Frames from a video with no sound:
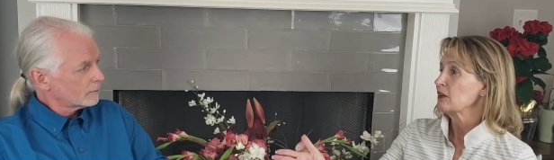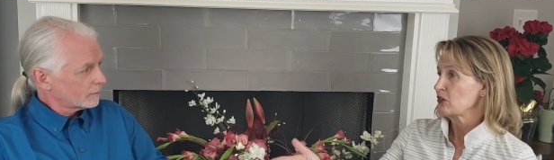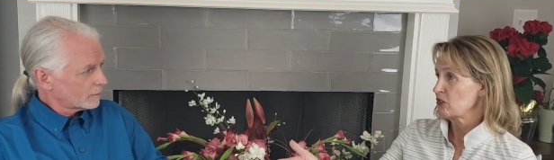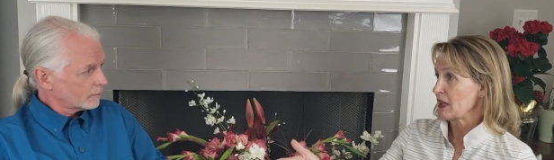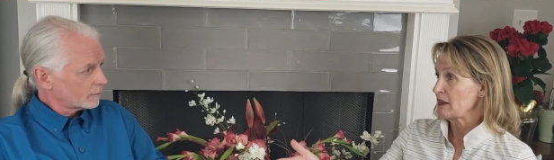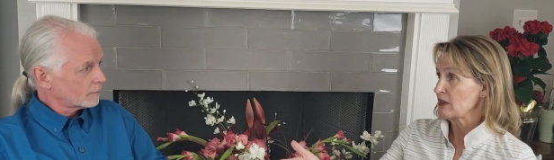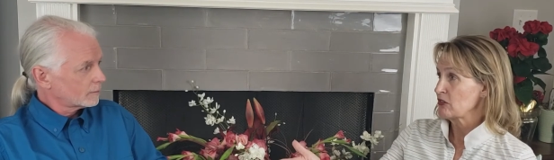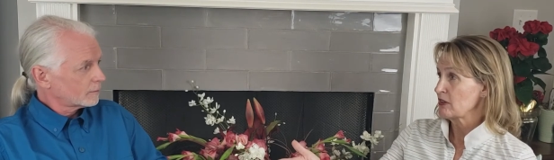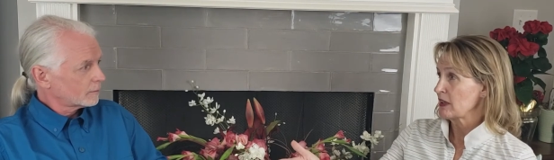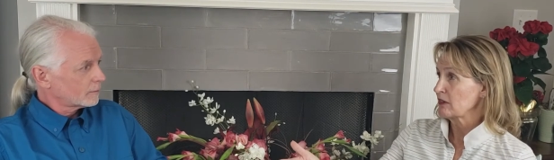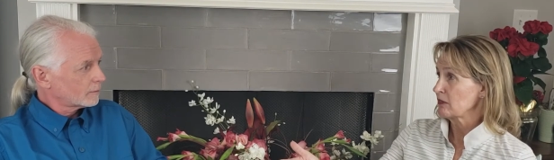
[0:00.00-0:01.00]
Speaker 1: say
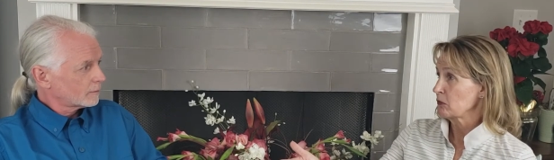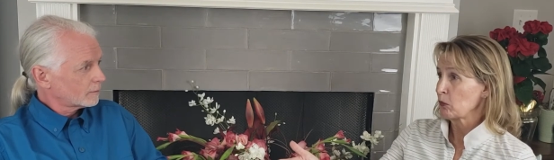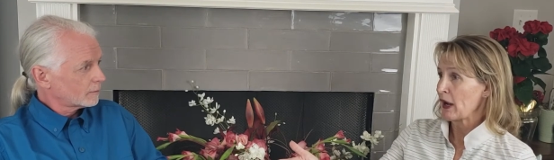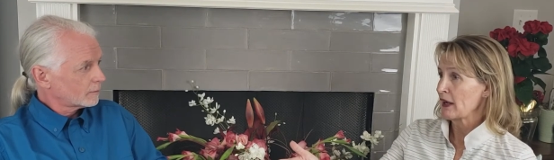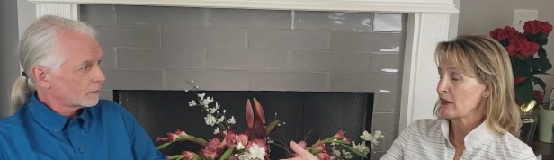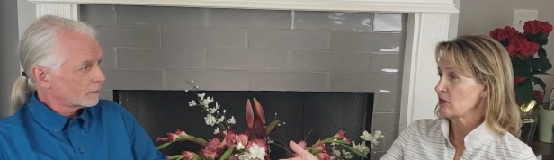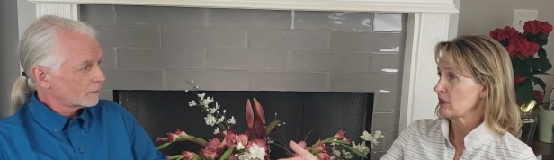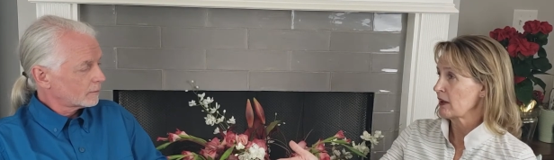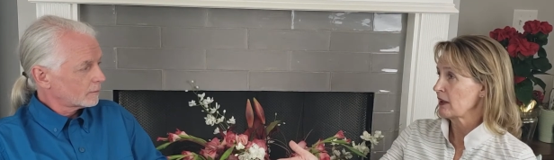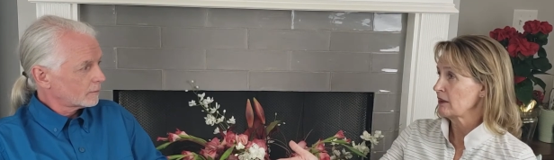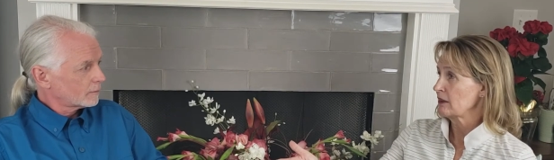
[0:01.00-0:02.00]
these things. Why is
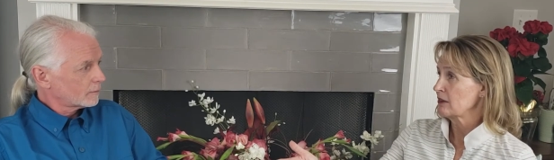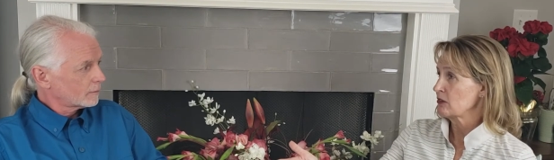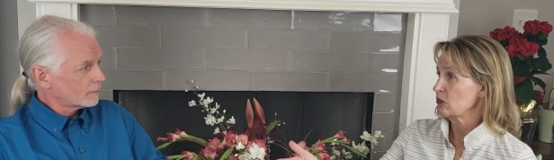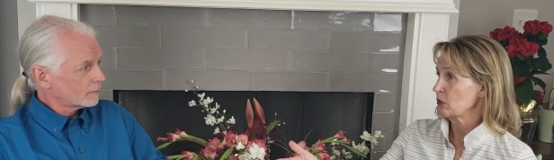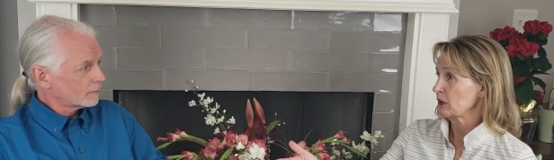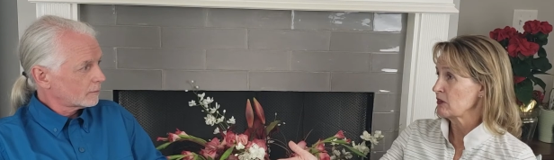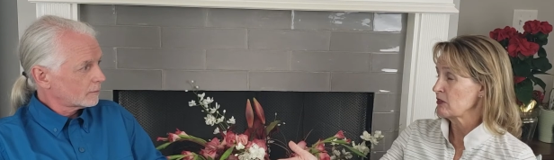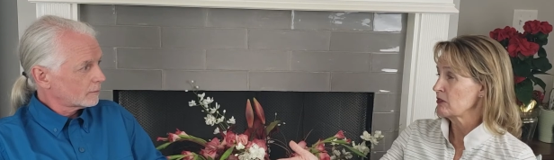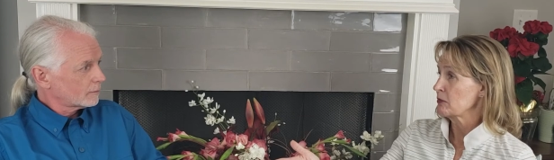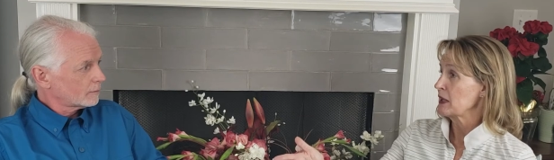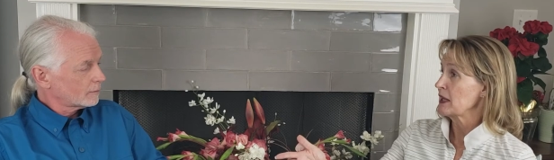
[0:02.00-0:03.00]
God doing
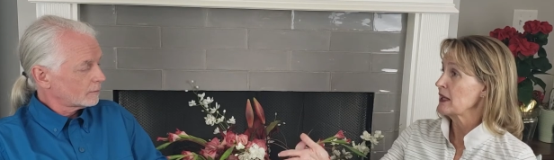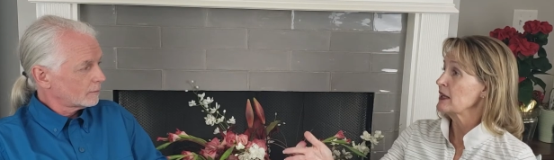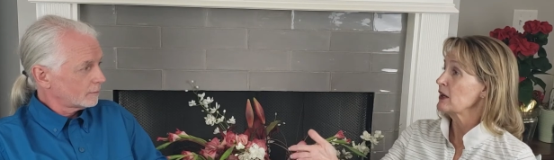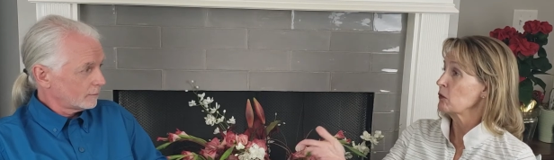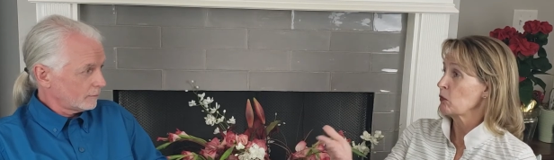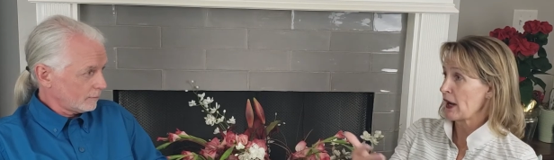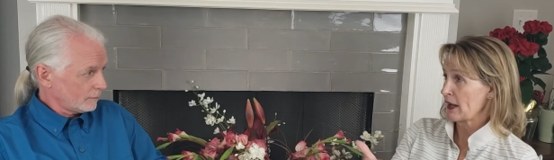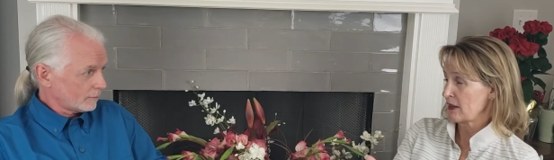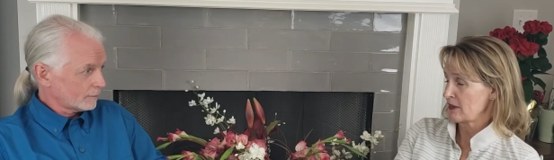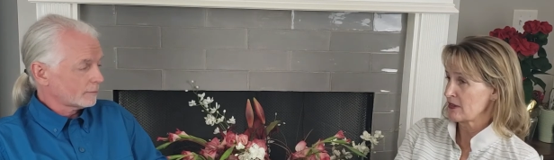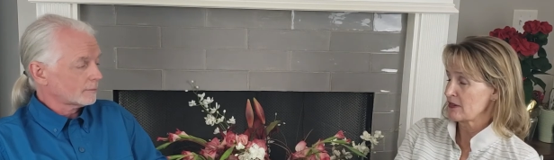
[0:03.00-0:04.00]
this to me? Mm-hmm.
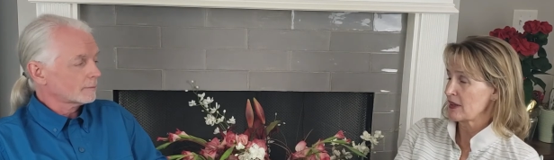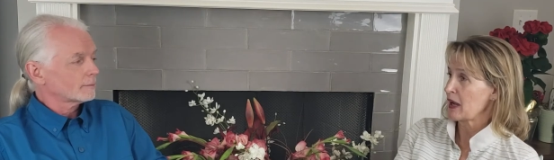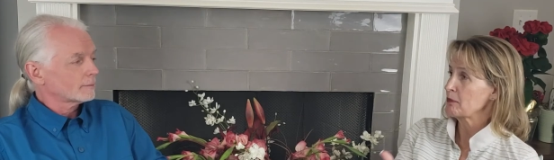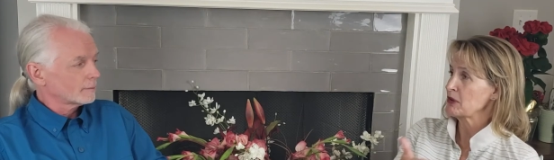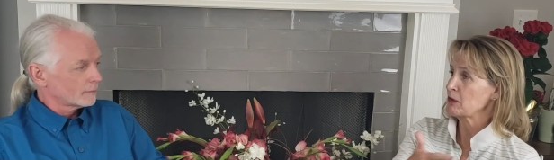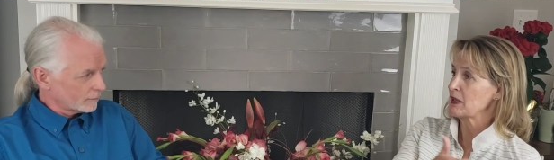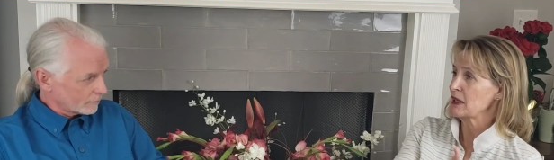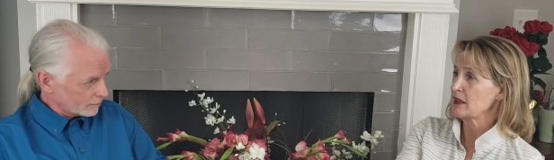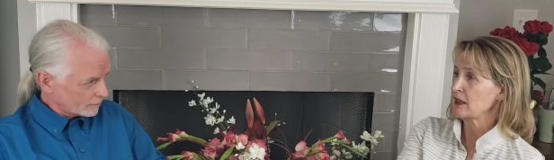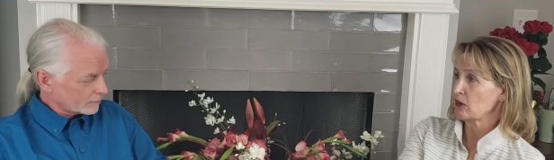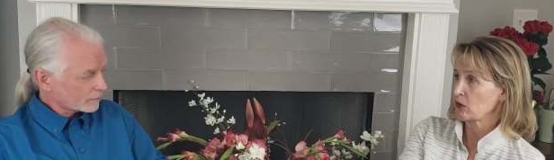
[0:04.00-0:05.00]
Why has this happened to
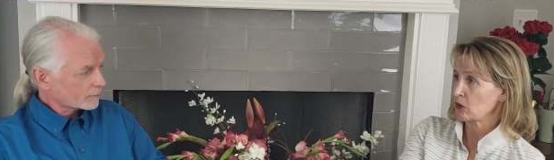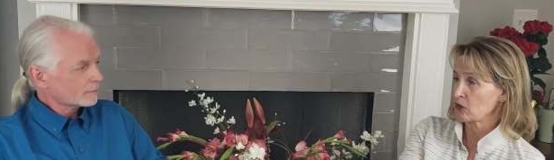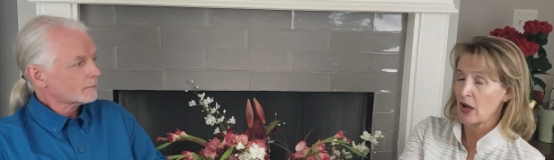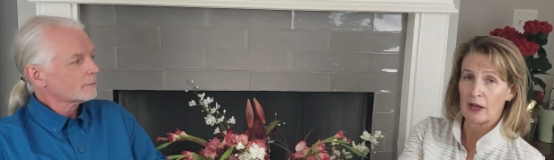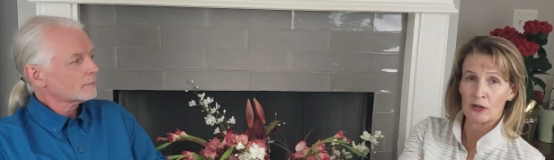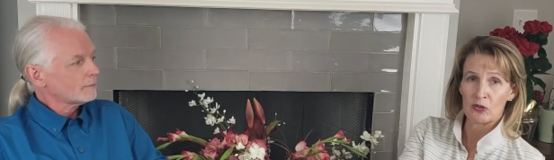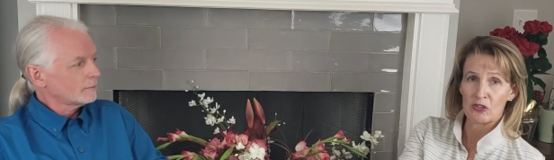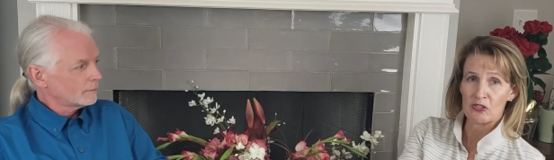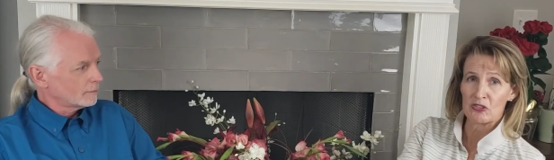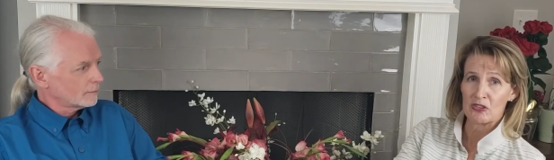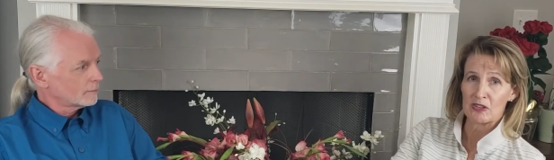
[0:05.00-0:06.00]
me? Or non
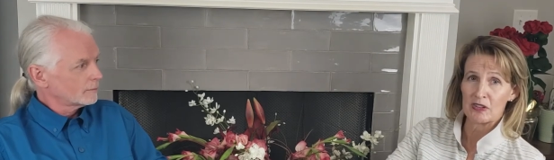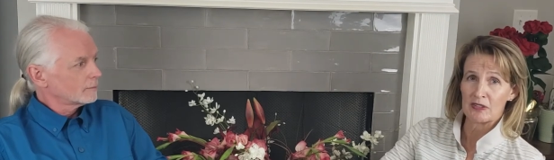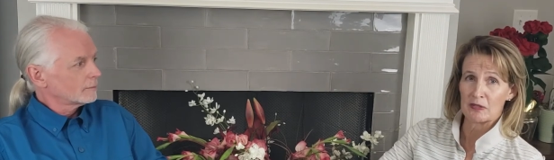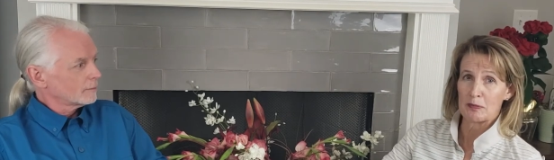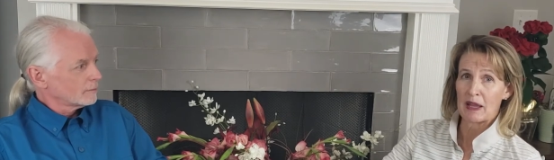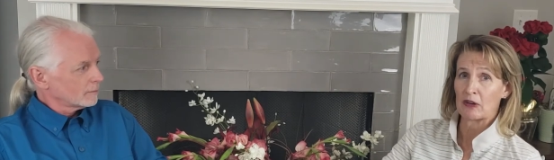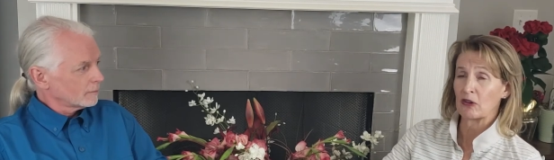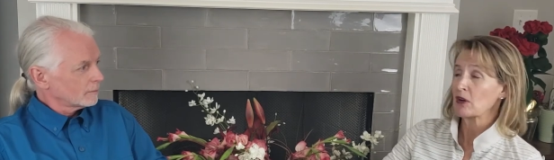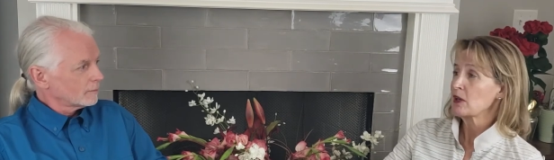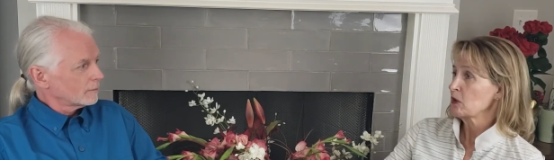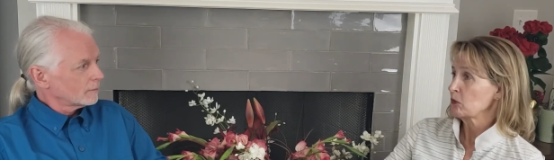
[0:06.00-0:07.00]
Christians, it doesn't
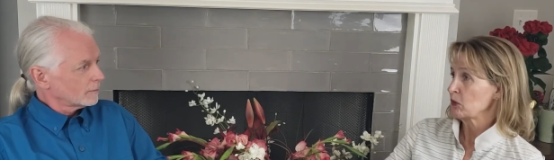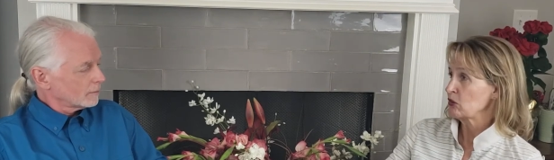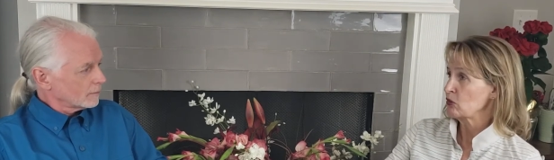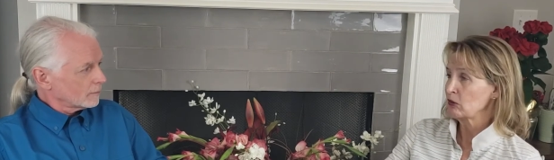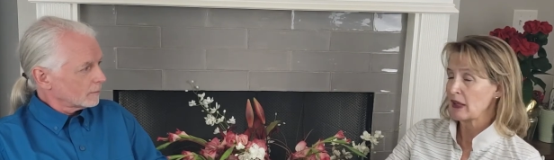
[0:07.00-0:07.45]
matter we do